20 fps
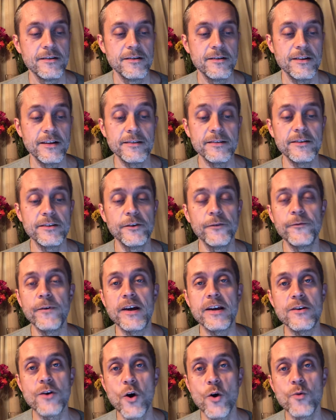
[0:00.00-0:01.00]
and still
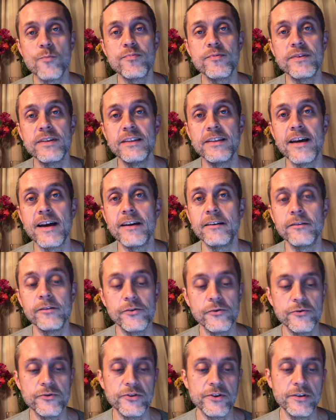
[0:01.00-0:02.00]
find hope in that
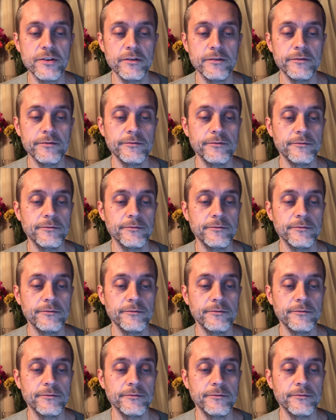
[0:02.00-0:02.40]
illusion.